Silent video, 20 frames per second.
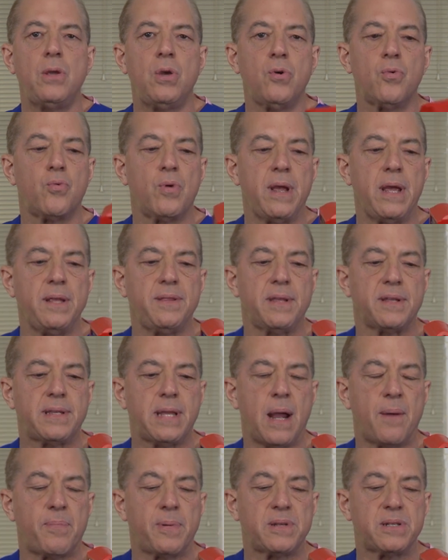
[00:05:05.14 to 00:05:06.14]
you read the
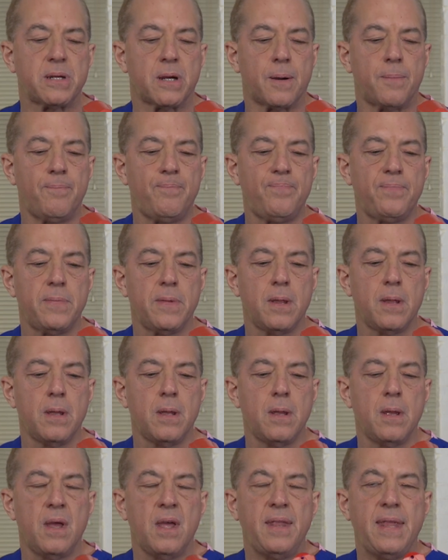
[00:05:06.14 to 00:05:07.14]
temperature.
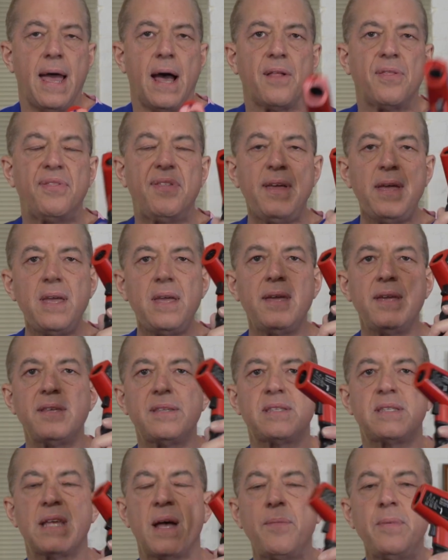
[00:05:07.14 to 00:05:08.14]
Now
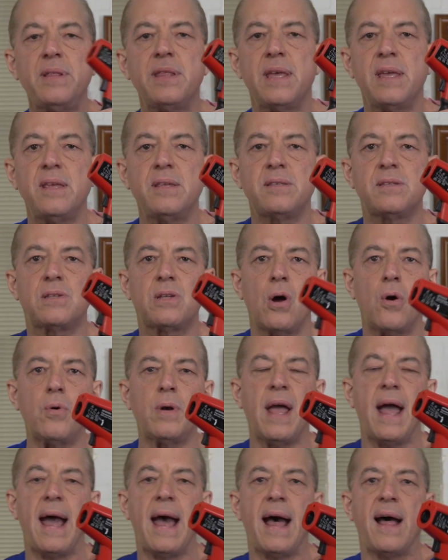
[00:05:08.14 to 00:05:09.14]
some of these
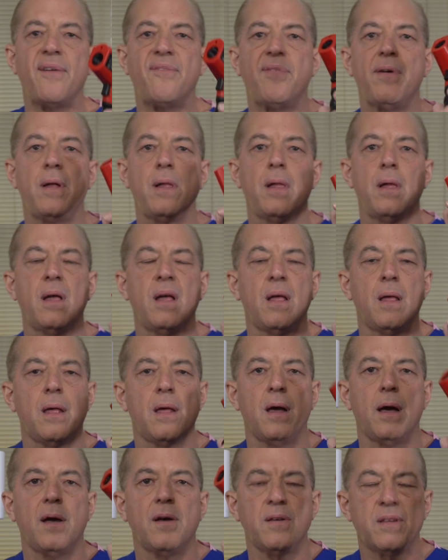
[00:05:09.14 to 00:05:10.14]
don't have
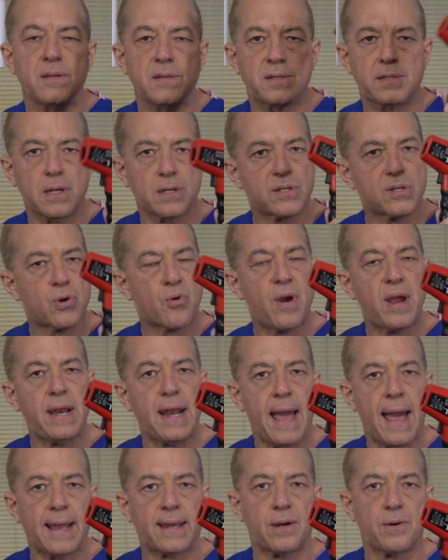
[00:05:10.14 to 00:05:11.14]
such great
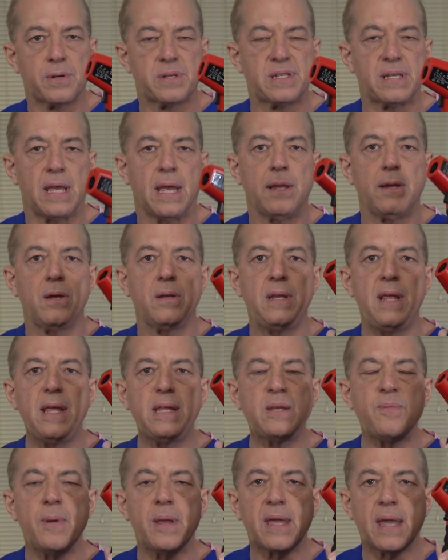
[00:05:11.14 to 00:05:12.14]
accuracy, and you
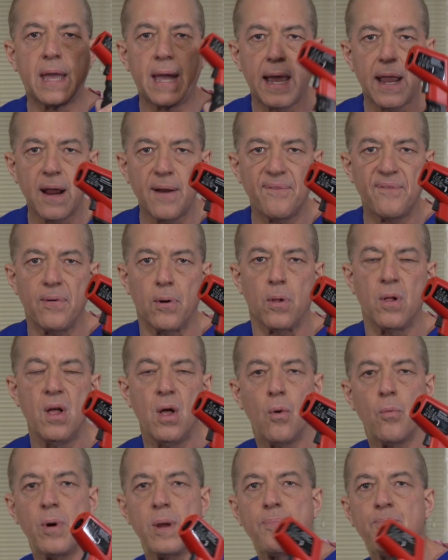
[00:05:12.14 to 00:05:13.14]
need to be careful
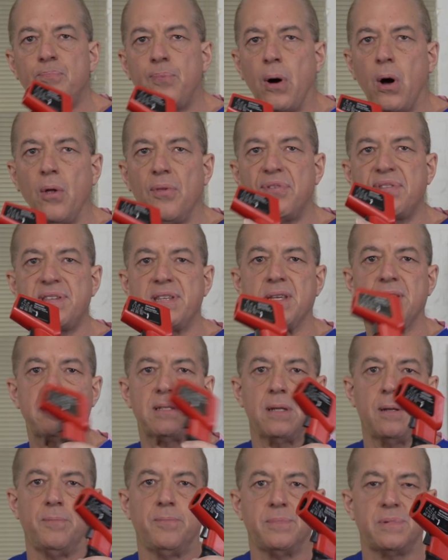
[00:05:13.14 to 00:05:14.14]
with both
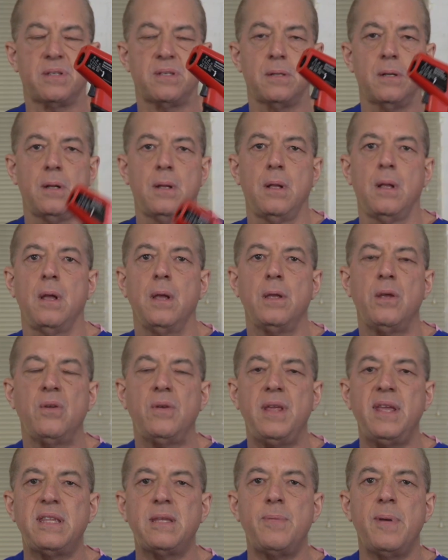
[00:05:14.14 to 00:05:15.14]
systems. You
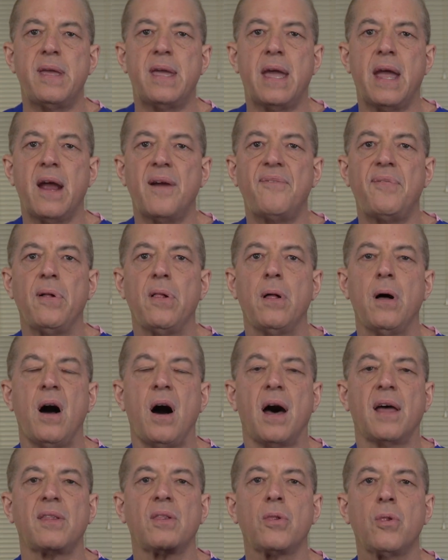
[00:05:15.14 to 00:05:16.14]
need to be careful
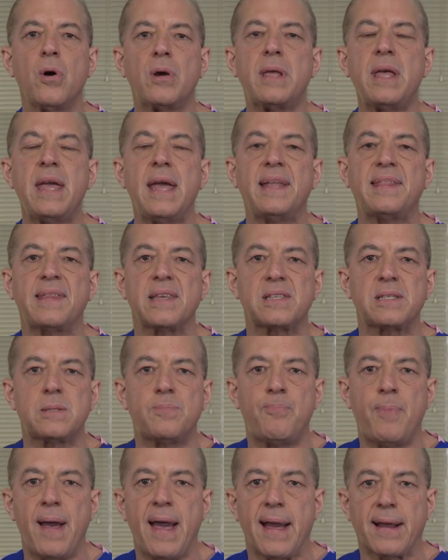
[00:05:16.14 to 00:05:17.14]
on looking at the
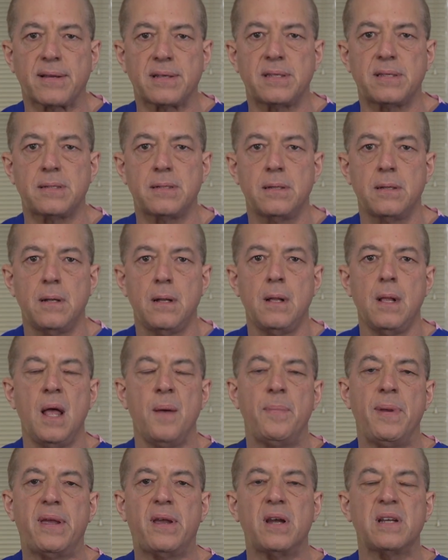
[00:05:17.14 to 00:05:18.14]
specs,
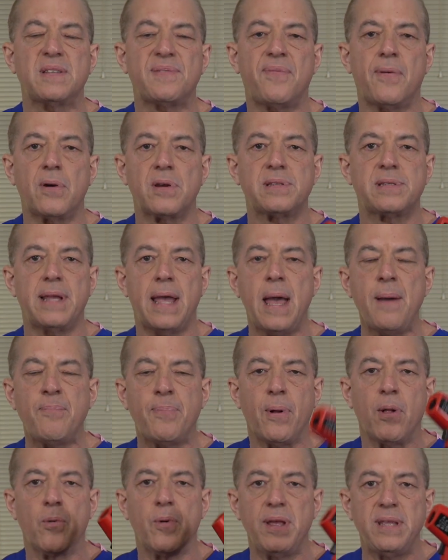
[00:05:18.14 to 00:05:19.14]
because, for
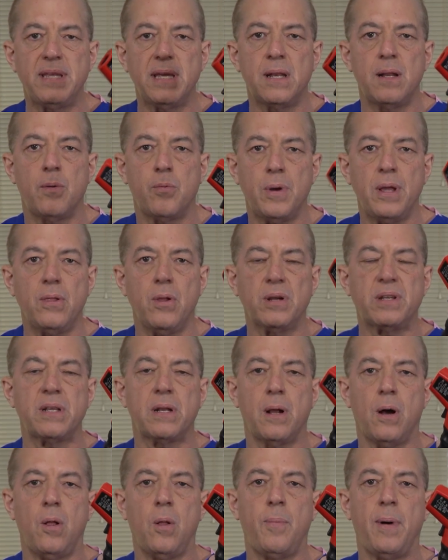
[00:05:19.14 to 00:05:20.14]
example, we looked
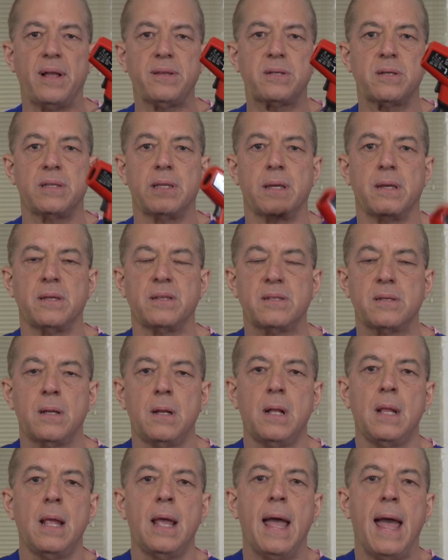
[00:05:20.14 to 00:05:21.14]
at a whole bunch of these,
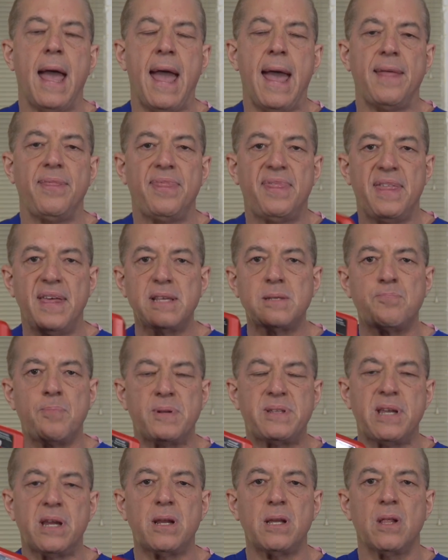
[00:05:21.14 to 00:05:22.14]
and this
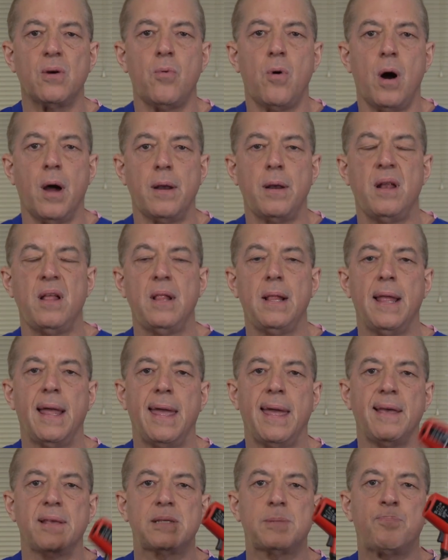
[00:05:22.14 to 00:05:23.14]
particular one
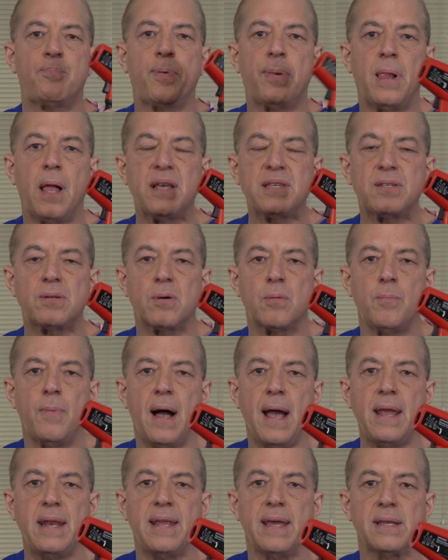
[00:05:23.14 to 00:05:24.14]
is plus or
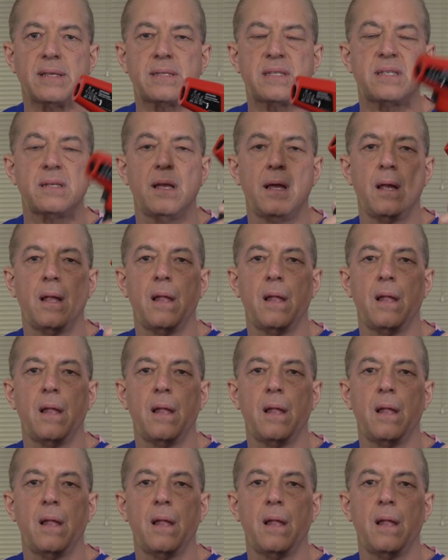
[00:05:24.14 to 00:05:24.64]
minus